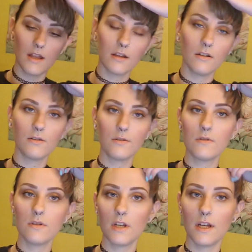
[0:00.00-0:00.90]
That
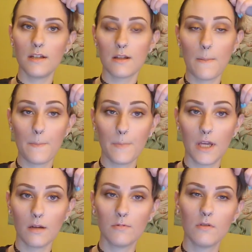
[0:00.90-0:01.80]
concludes today's
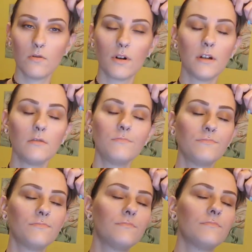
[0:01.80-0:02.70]
makeup tutorial.